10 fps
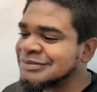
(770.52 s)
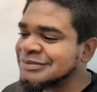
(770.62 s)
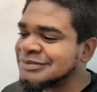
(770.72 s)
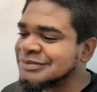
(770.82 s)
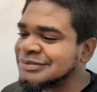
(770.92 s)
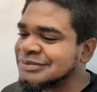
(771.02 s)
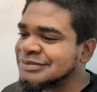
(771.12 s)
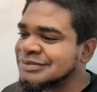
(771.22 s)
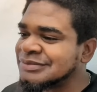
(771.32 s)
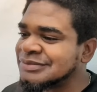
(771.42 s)

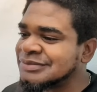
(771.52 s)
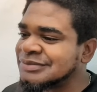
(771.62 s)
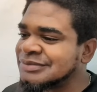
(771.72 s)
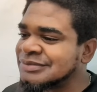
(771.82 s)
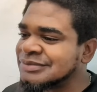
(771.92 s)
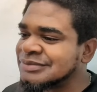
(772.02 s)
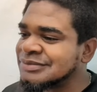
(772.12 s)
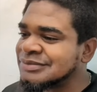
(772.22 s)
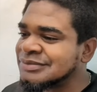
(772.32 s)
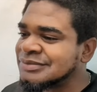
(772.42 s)

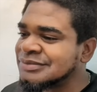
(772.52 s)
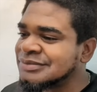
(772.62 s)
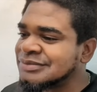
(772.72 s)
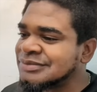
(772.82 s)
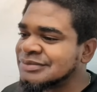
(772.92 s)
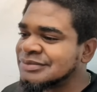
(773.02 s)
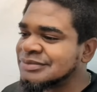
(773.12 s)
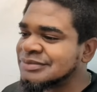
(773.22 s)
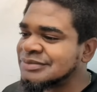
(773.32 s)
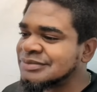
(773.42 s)

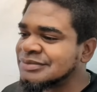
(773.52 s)
No words are spoken by the person on screen.